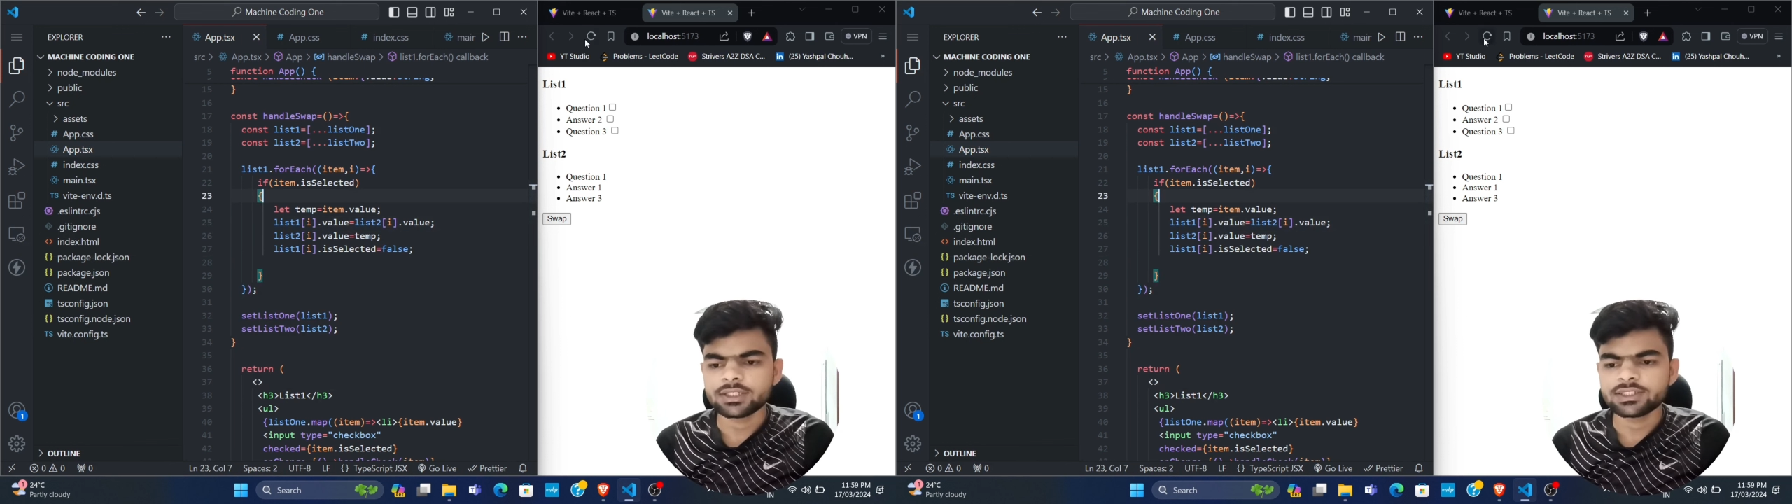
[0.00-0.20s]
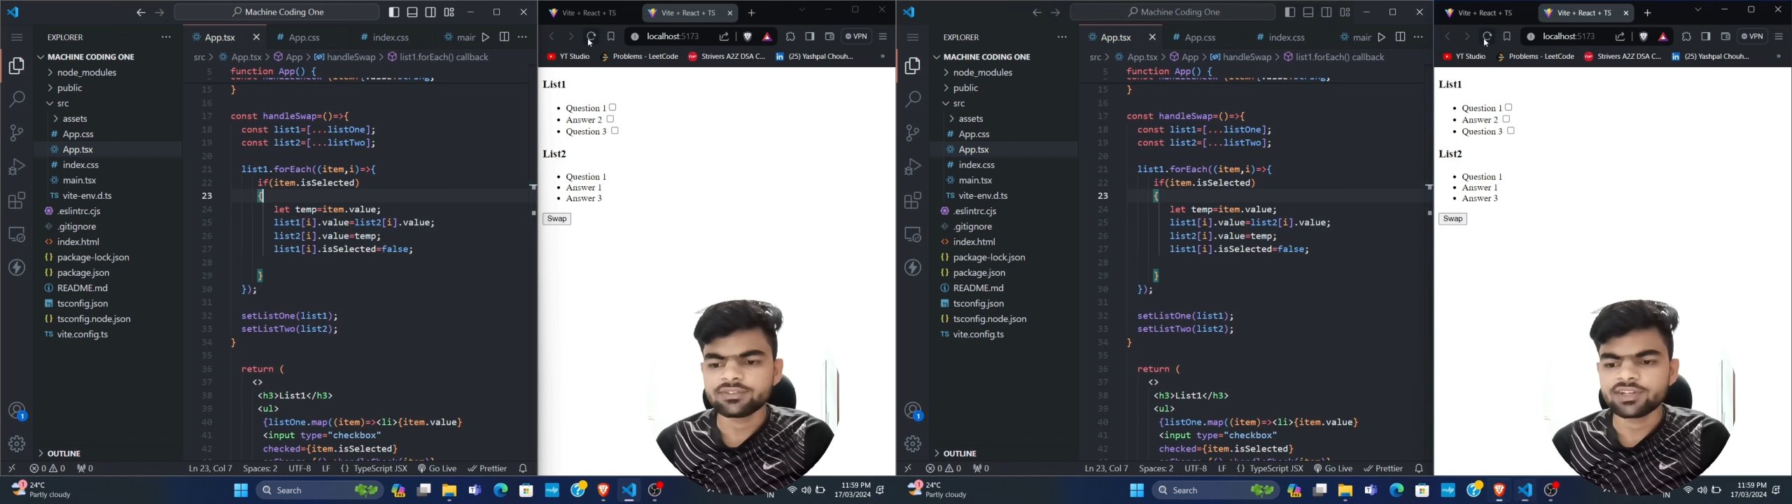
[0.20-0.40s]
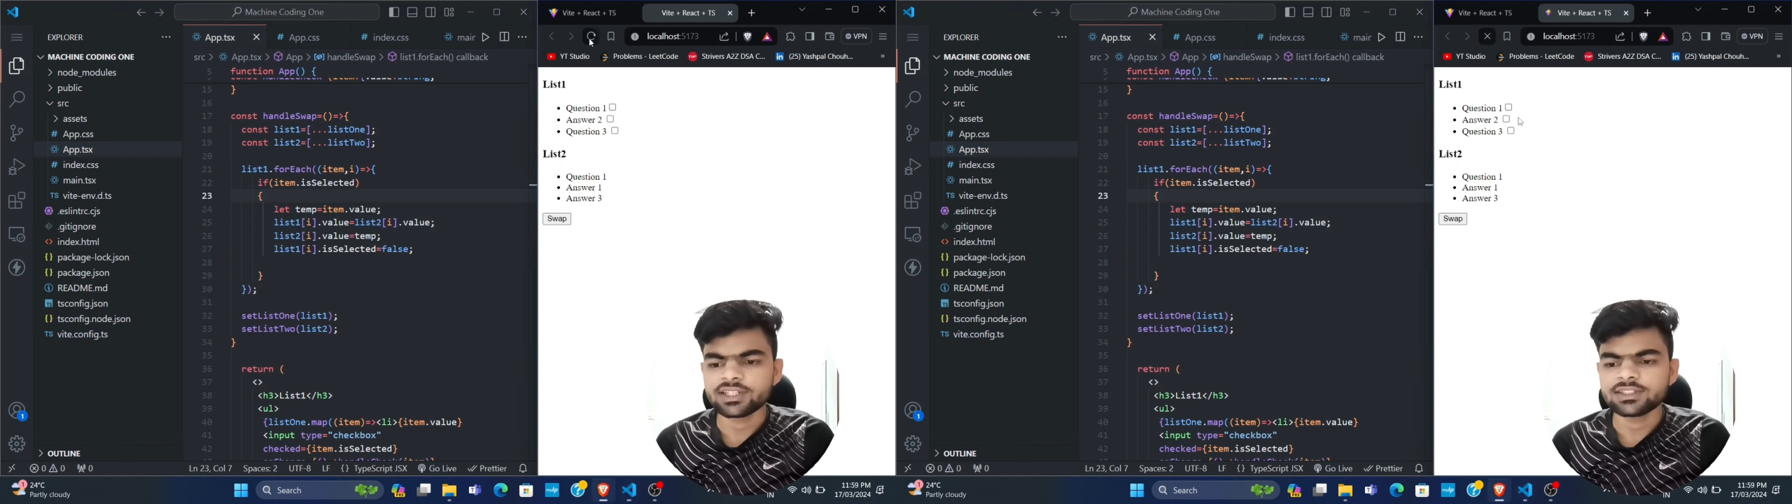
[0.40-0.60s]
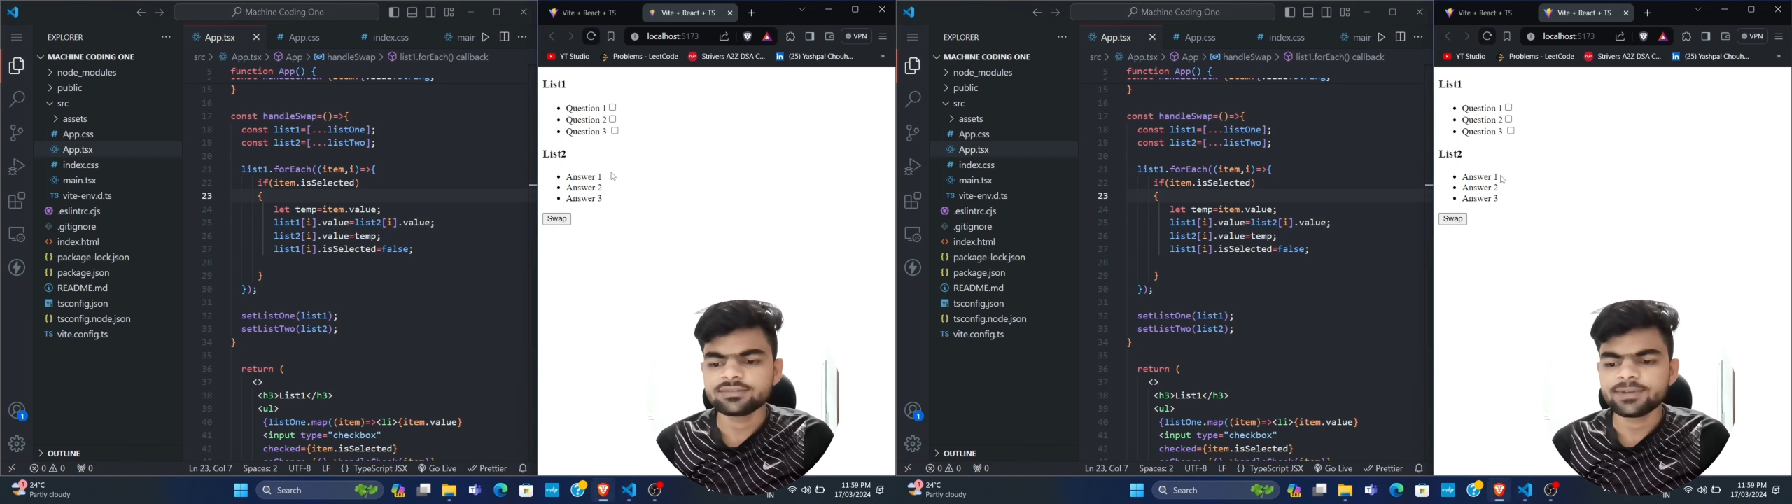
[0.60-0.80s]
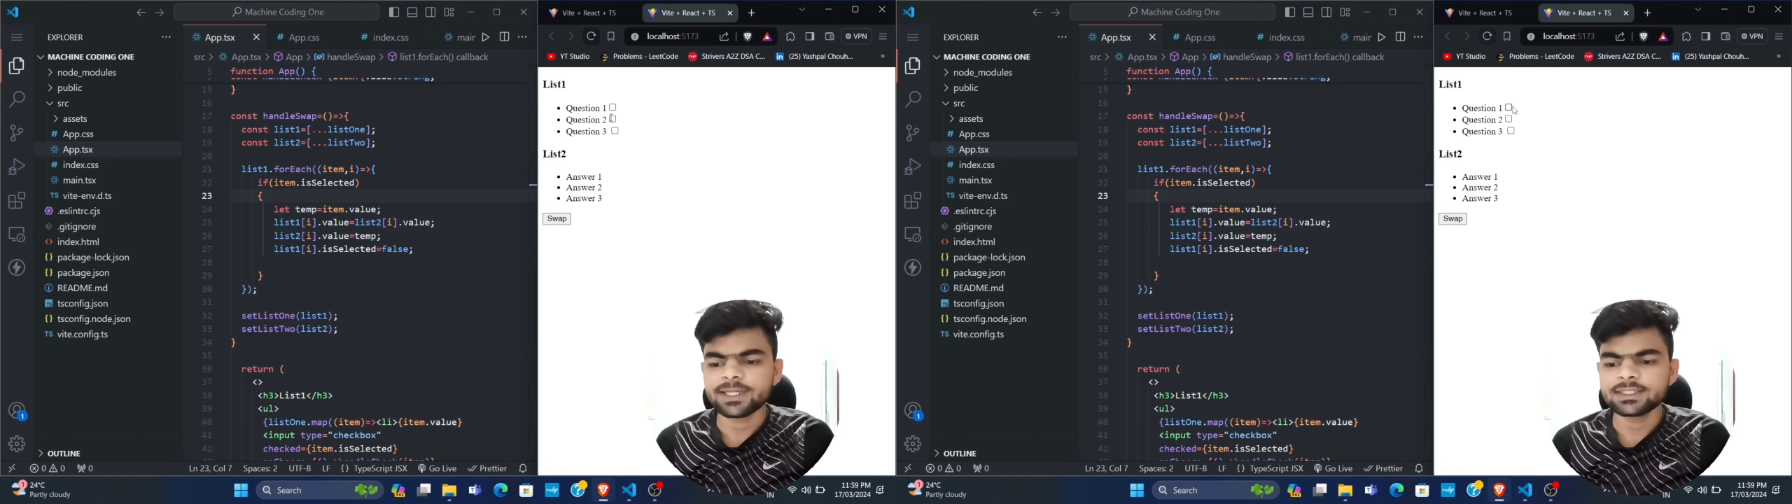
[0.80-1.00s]
refresh this
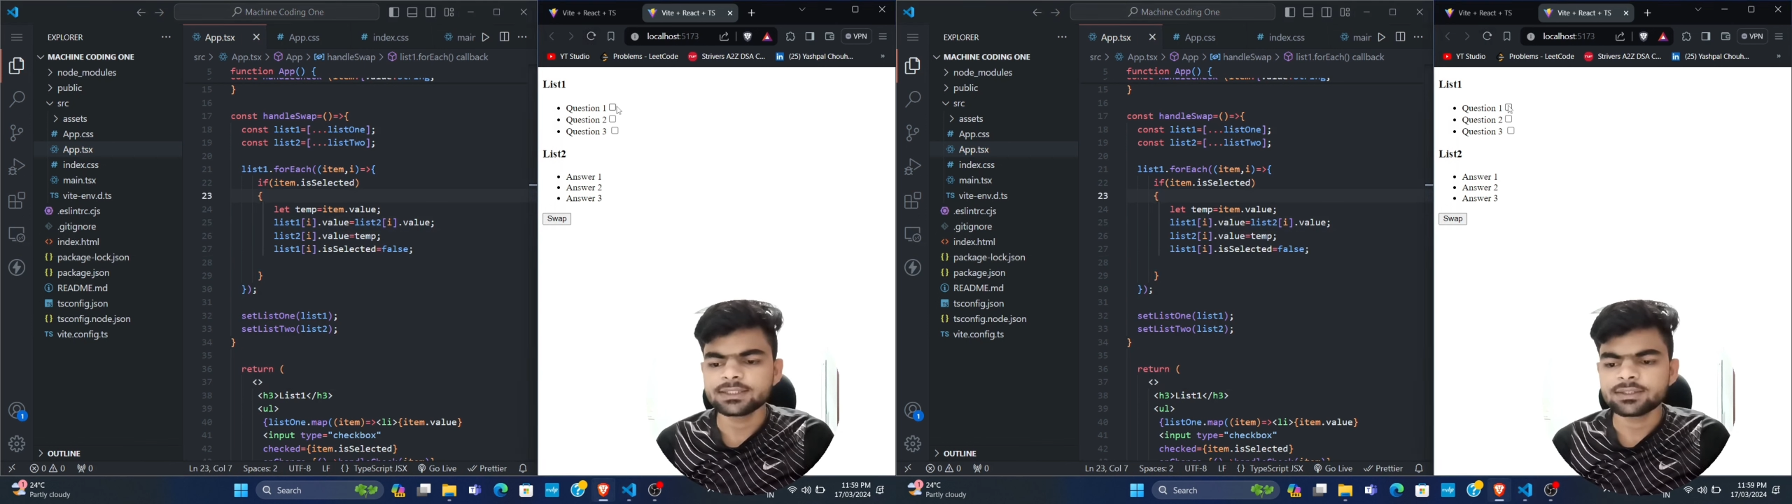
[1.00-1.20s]
page